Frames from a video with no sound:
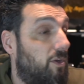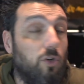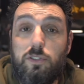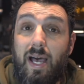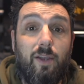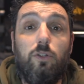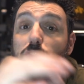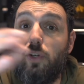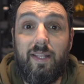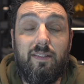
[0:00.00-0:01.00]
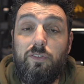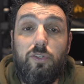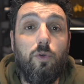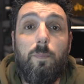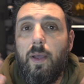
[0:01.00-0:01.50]
I also had the
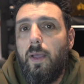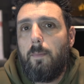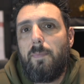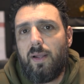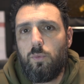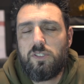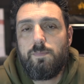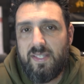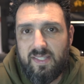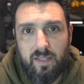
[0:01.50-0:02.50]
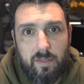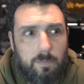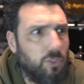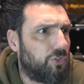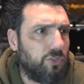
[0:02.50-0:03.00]
tube, but I was missing the
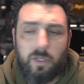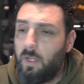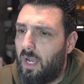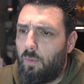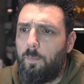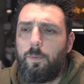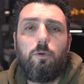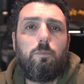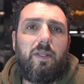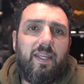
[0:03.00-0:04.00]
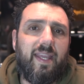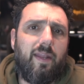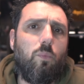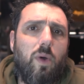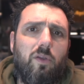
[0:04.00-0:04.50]
motor. I will probably
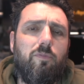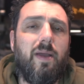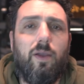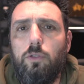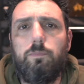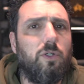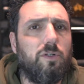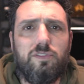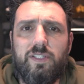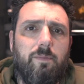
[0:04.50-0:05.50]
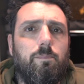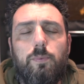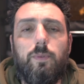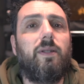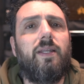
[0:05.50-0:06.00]
get one of my old motors and
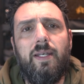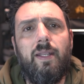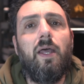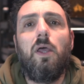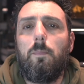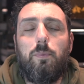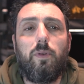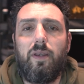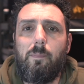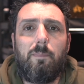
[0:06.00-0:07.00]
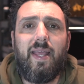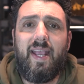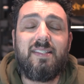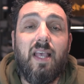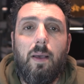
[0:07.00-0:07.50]
put it in
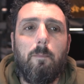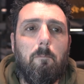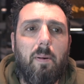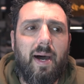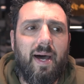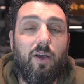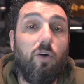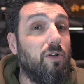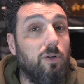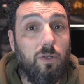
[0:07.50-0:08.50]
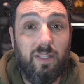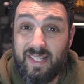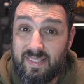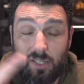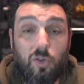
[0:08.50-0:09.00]
place. But overall,
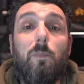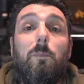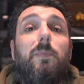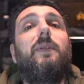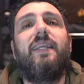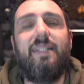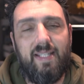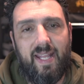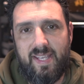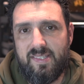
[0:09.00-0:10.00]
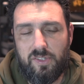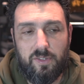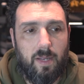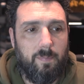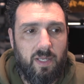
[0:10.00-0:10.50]
it's a complete
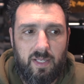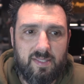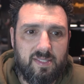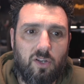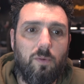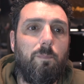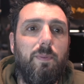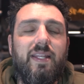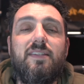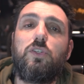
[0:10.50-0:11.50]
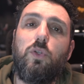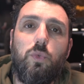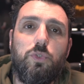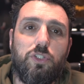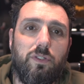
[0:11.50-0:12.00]
laser. I mean, it's a complete
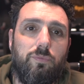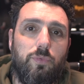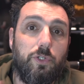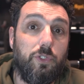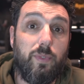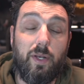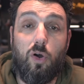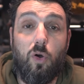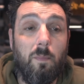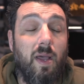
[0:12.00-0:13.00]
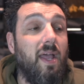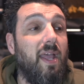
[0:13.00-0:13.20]
solution for you at home.